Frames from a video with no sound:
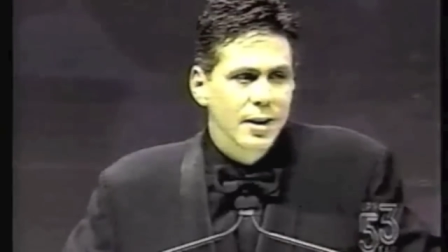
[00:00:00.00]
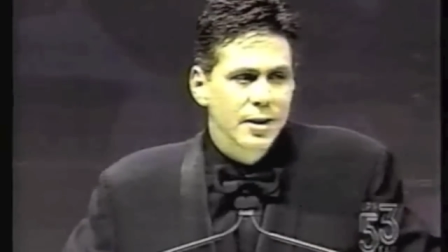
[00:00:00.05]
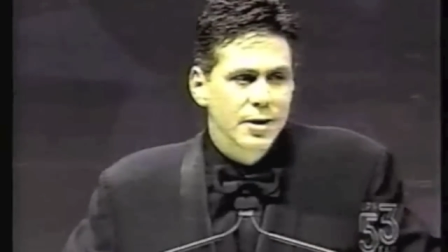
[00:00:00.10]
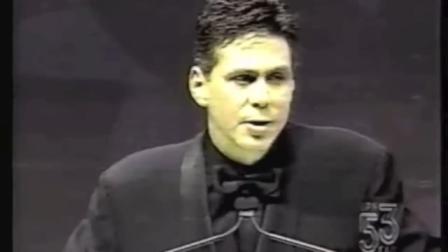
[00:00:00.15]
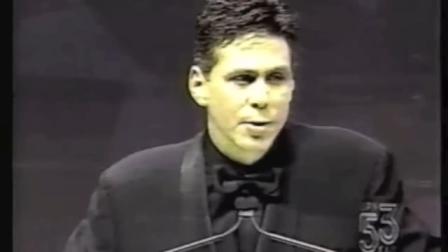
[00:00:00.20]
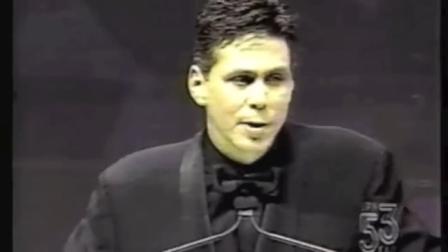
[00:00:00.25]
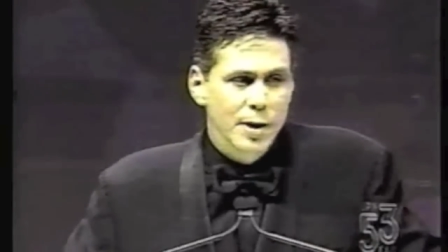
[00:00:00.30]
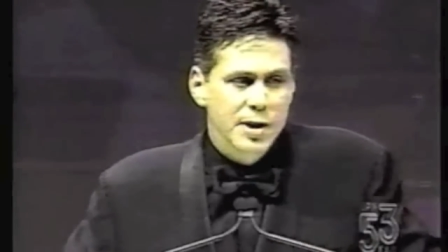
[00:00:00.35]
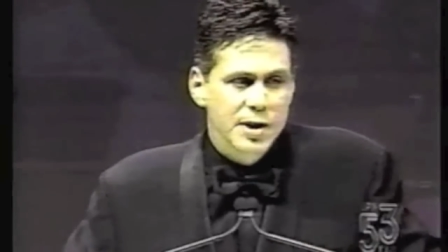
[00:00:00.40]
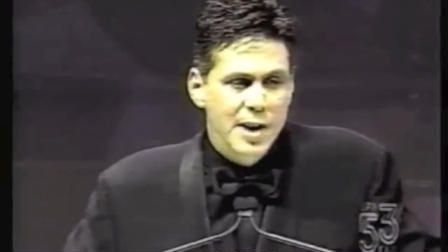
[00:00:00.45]

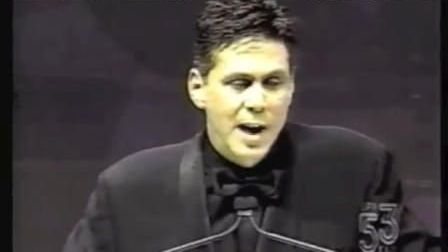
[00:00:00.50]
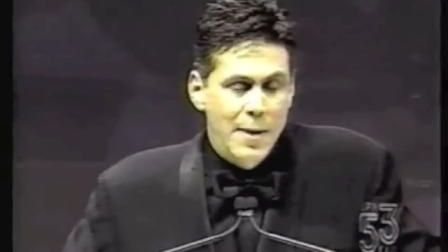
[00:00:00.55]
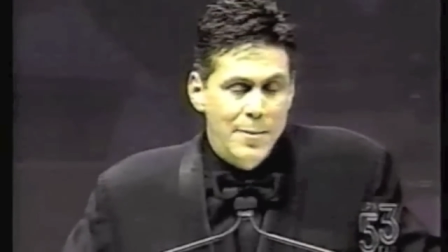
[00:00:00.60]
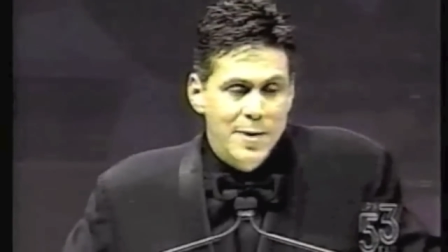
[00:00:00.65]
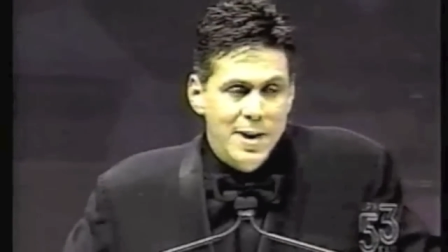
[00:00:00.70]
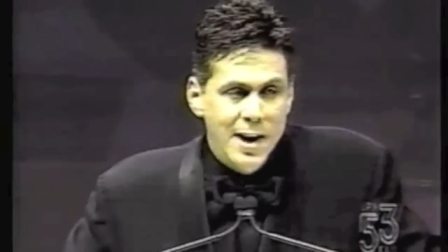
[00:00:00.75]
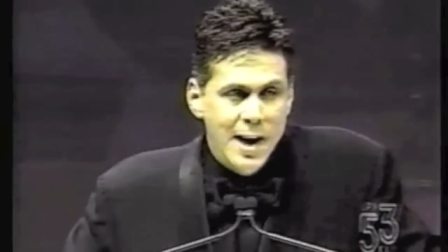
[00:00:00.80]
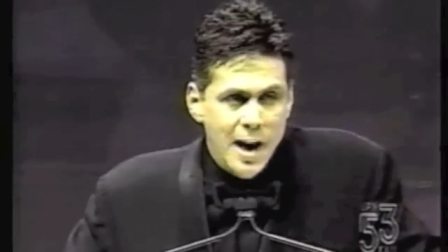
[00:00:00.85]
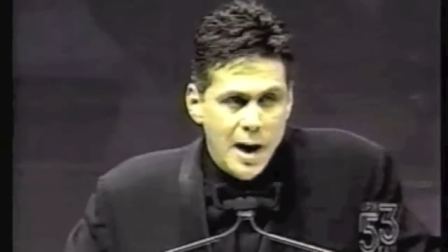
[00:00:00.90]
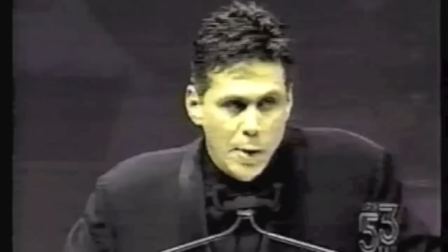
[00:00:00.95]
to
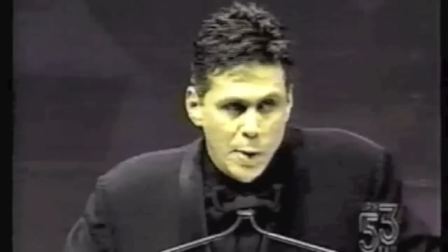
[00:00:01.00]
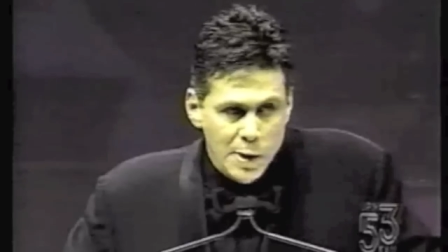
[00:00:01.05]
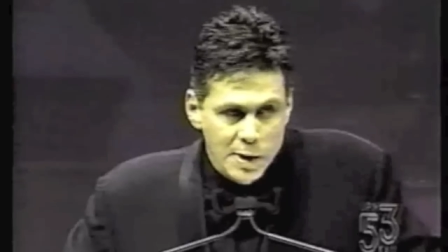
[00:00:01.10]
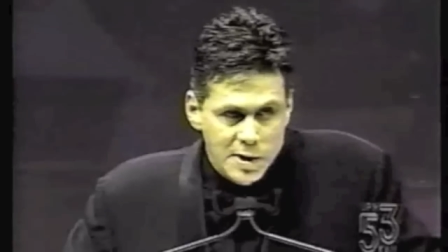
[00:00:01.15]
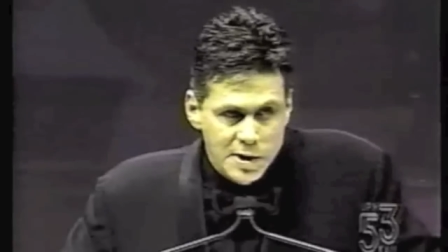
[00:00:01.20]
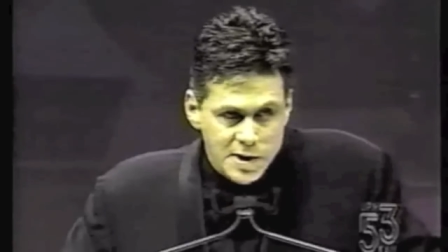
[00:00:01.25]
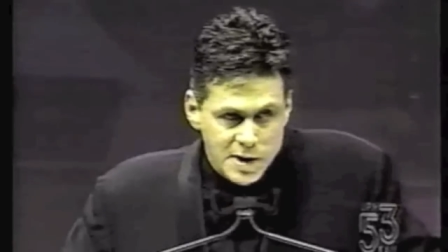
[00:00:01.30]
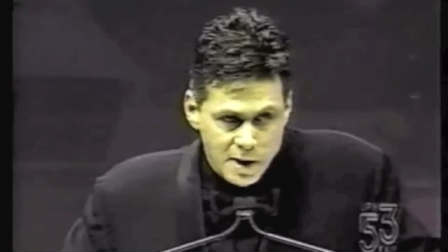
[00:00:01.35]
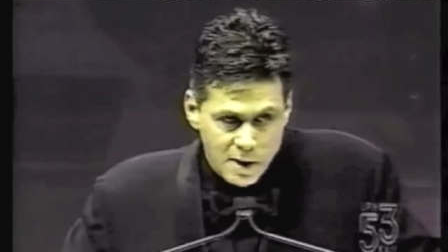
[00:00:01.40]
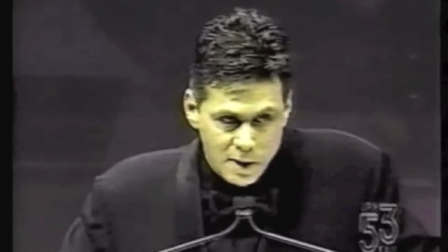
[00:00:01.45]
accept Howard
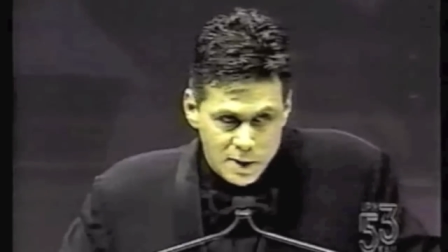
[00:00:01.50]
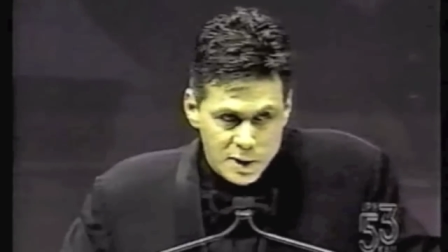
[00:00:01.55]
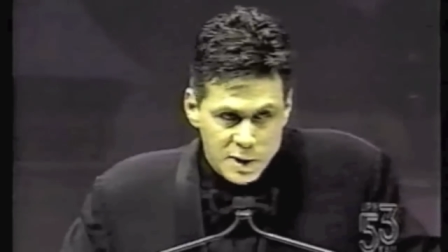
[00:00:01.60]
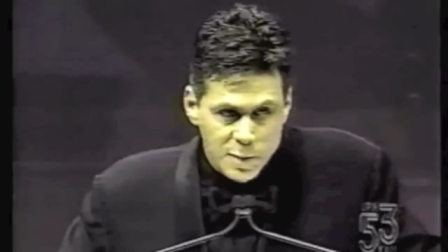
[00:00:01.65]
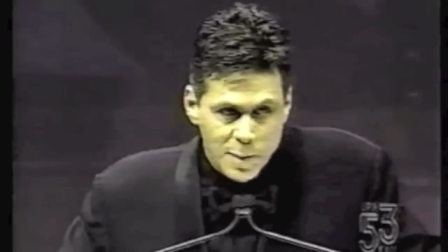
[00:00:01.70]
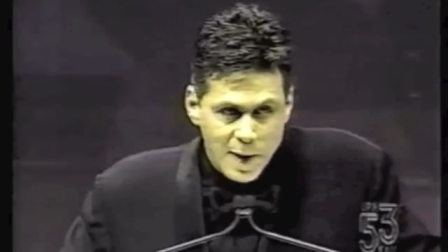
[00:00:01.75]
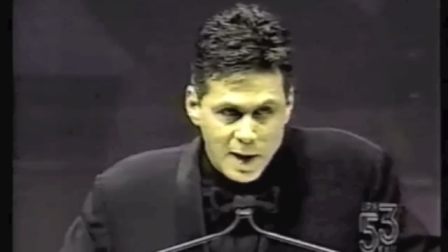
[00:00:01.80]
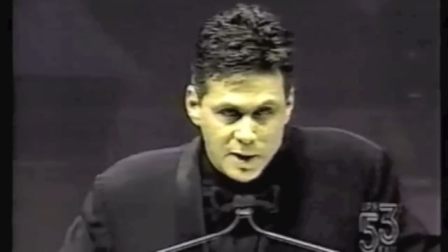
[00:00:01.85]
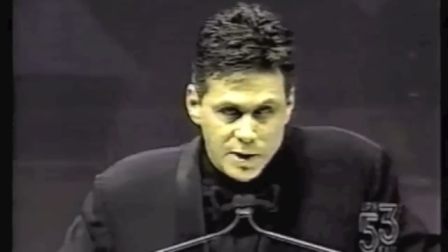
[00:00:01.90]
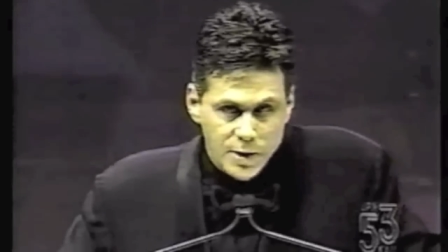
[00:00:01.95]
Stern's
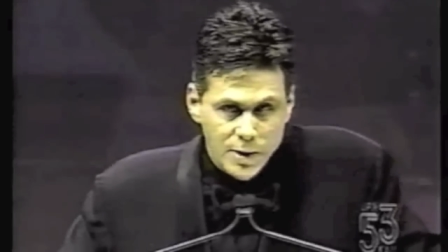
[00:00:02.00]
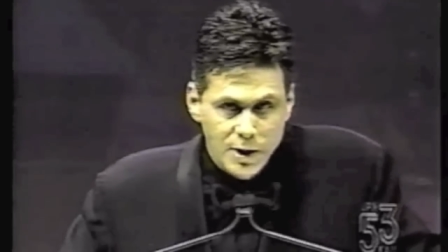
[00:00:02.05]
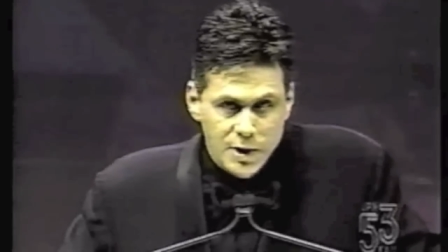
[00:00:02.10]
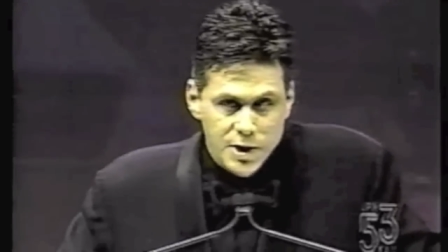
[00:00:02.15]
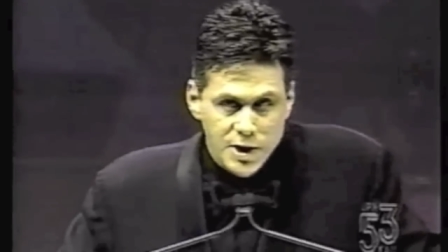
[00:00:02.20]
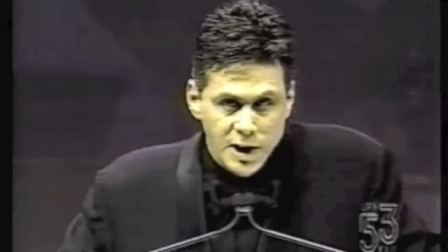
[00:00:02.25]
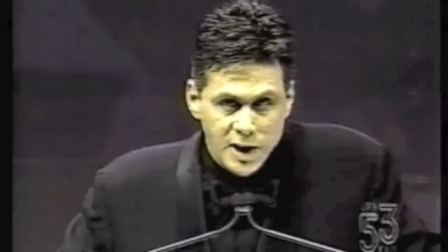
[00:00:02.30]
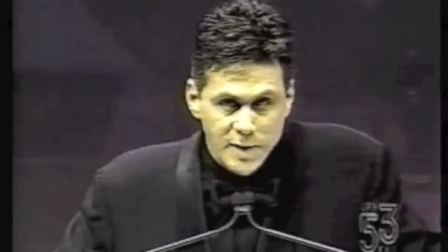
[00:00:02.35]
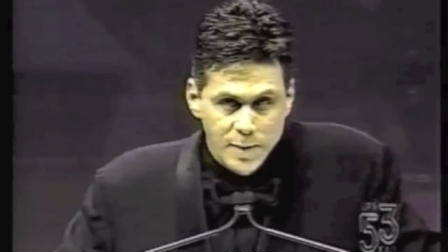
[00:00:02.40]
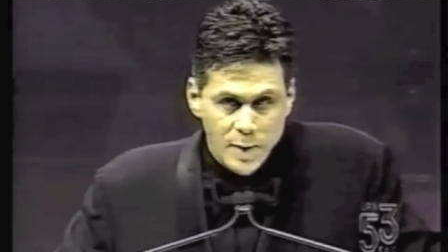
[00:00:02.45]
Special
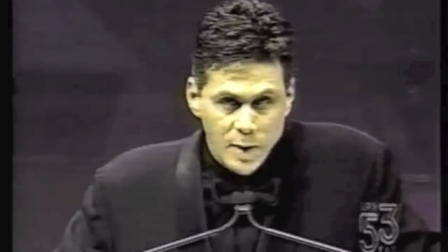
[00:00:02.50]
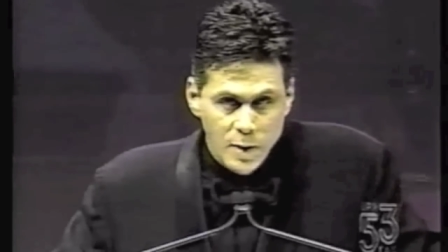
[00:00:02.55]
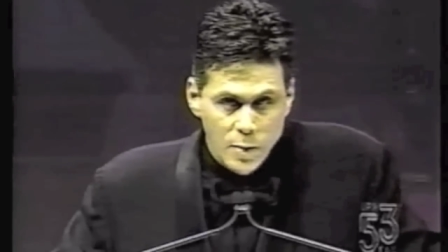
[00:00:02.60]
Achievement